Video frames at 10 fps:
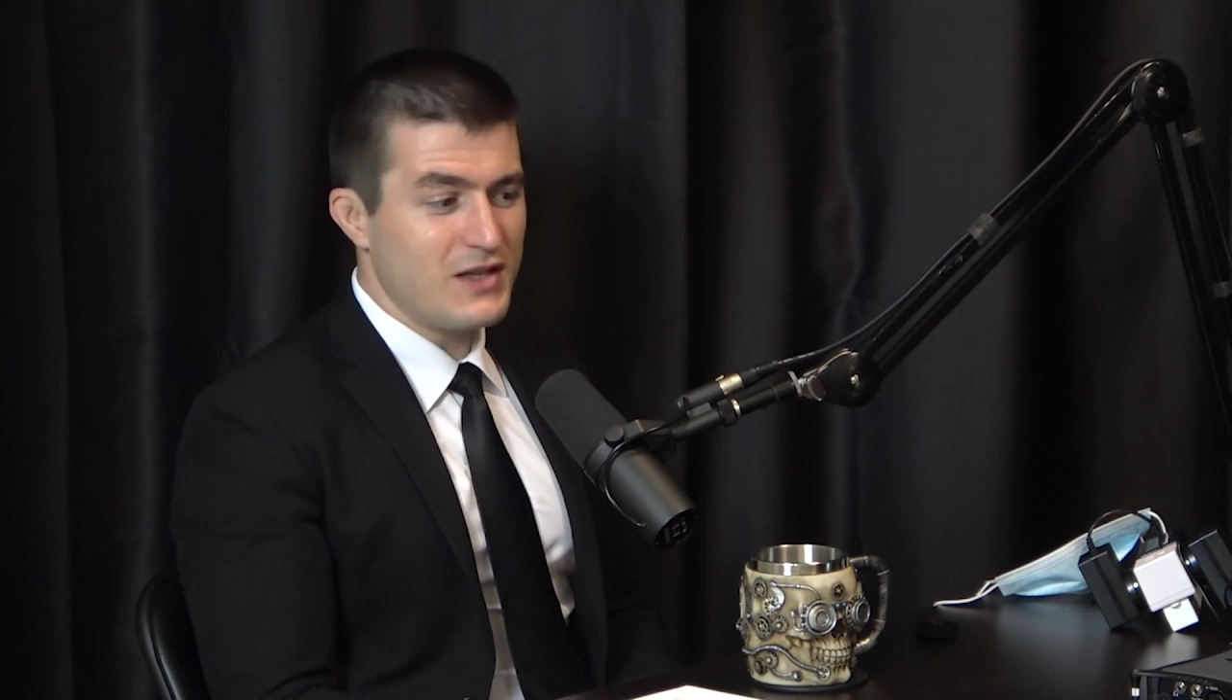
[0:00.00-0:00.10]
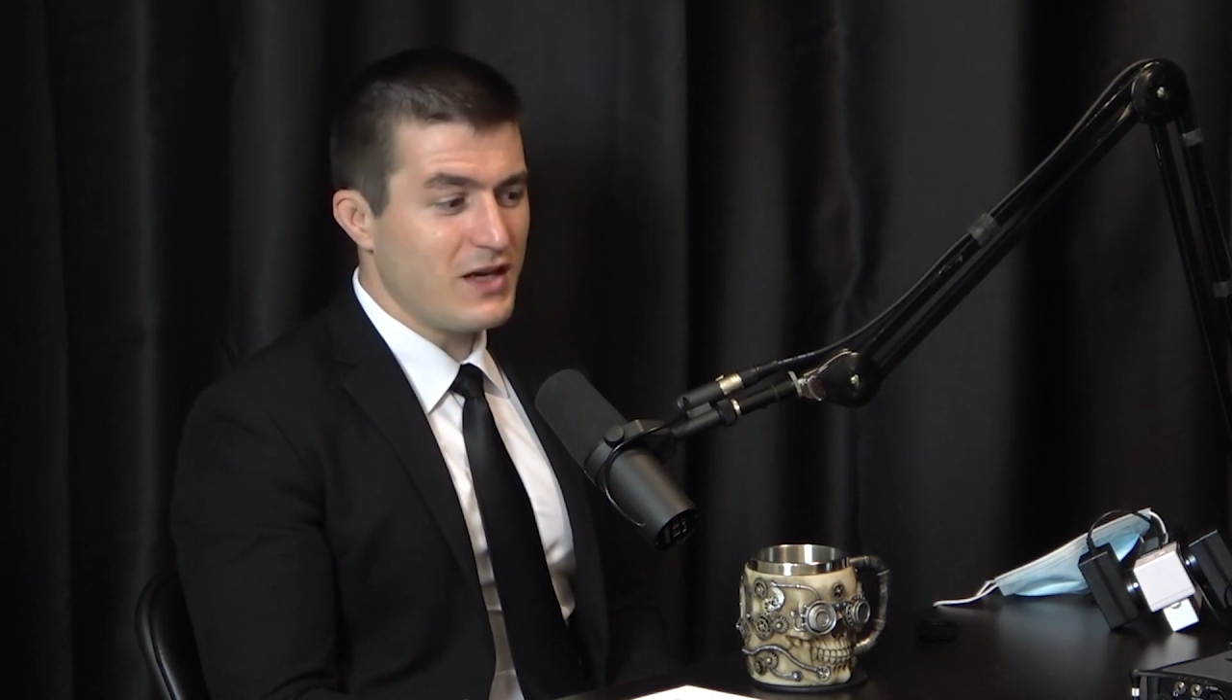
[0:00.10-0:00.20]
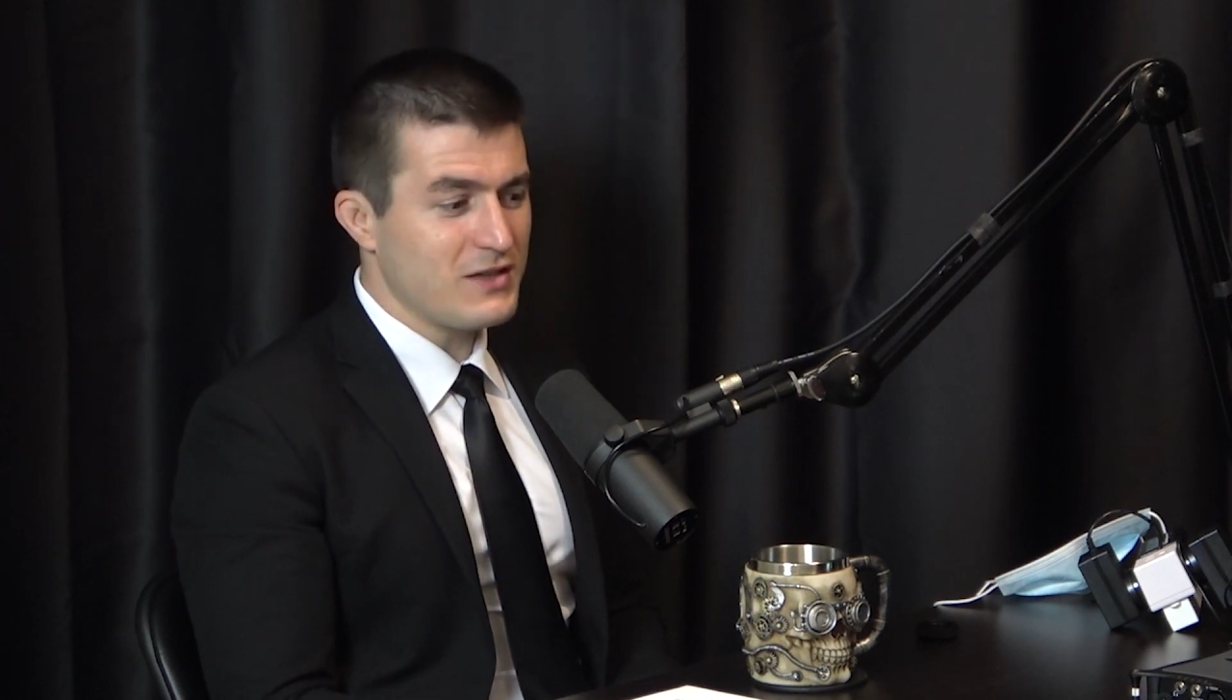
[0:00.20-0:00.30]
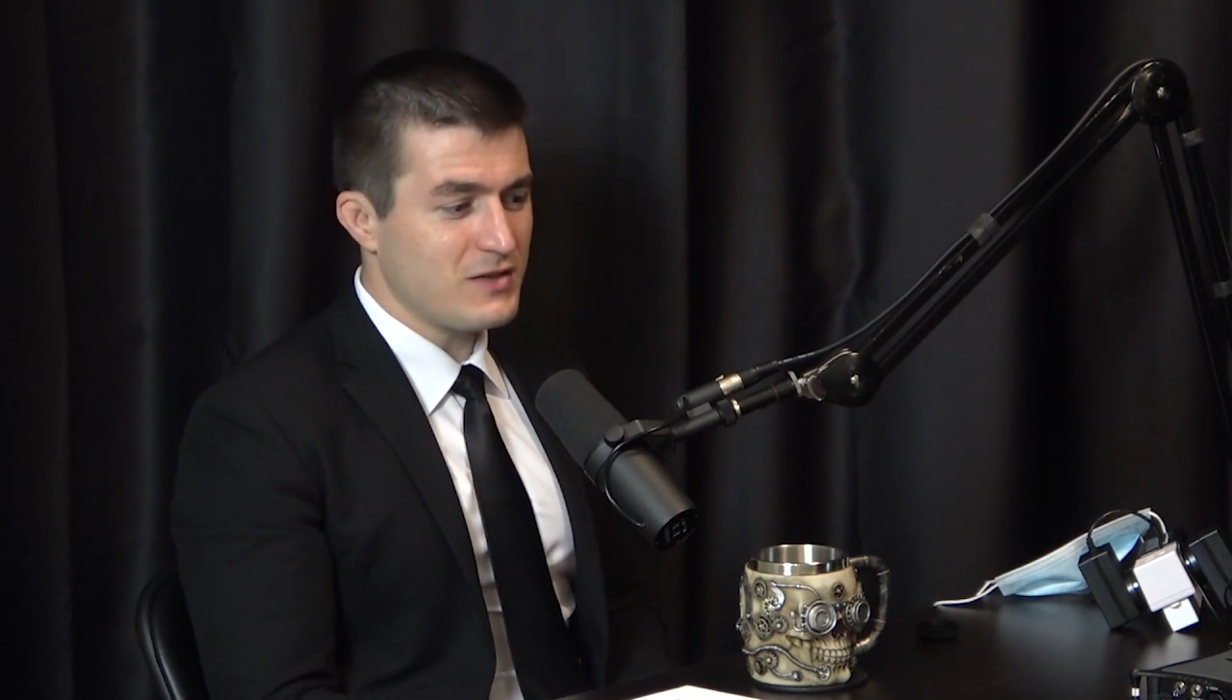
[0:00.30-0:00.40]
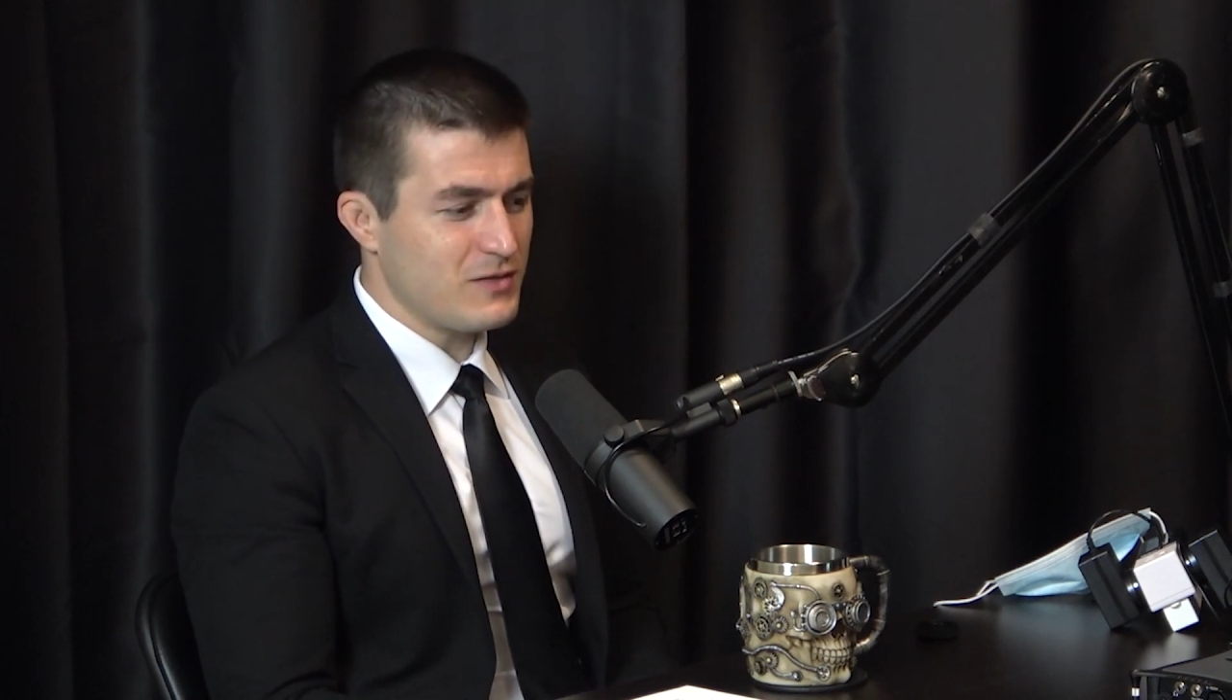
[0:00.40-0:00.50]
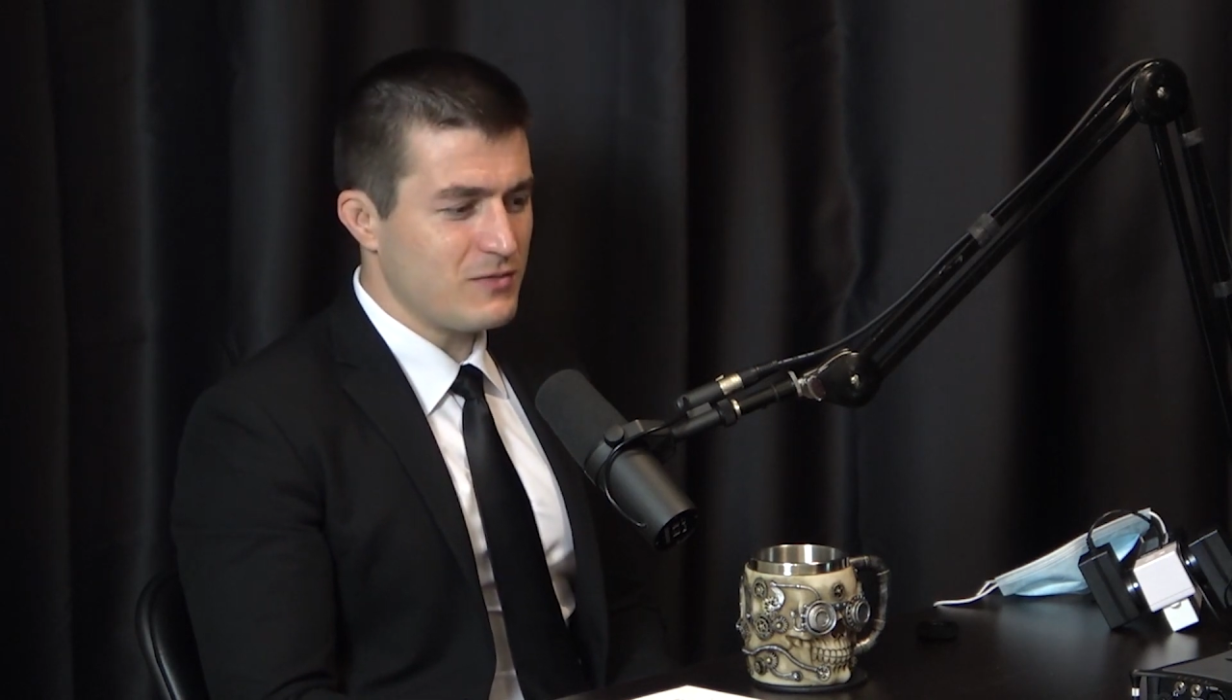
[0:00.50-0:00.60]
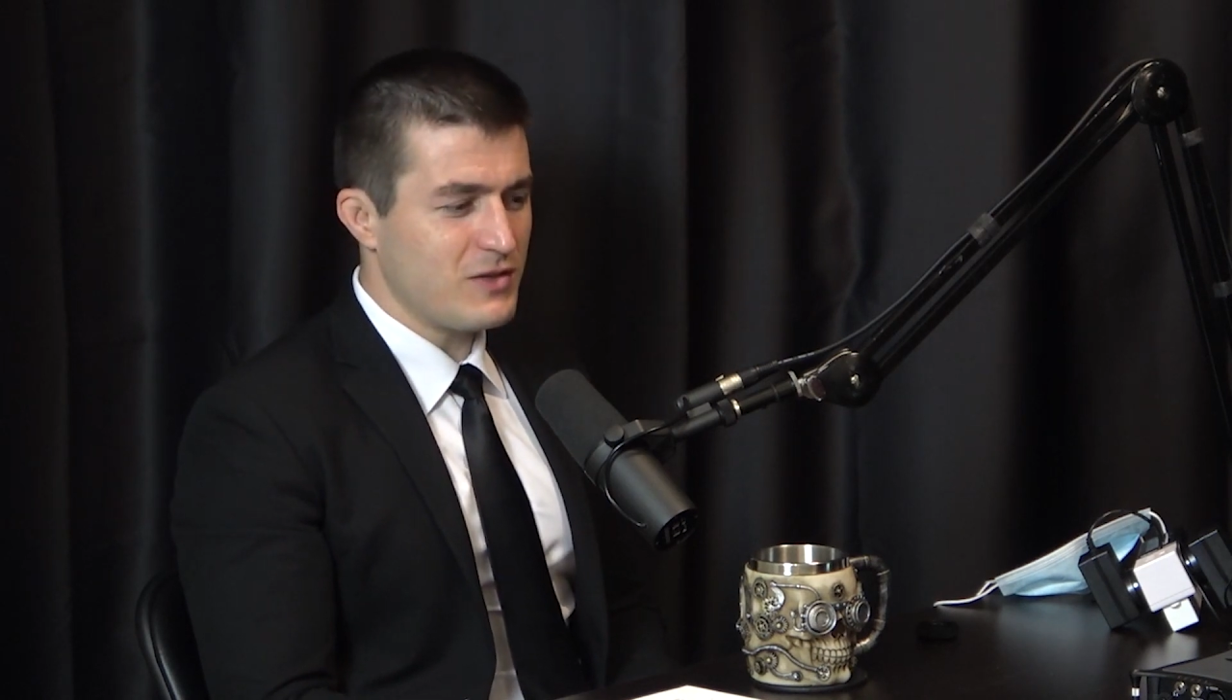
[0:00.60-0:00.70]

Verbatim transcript: gases,